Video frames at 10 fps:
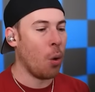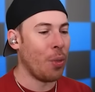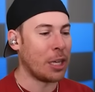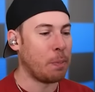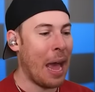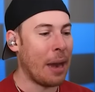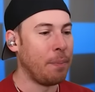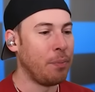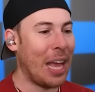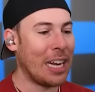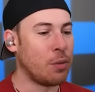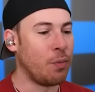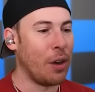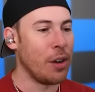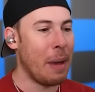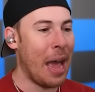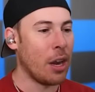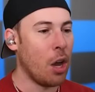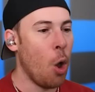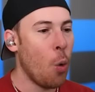Oh, that's bad. That's very
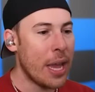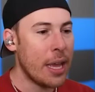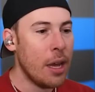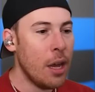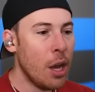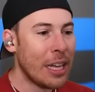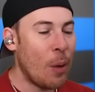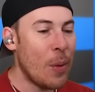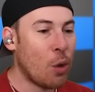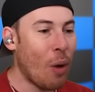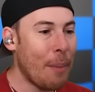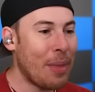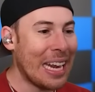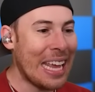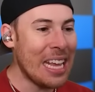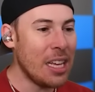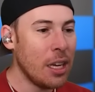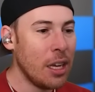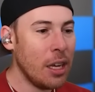bad. Oh wait, can we grab that ink?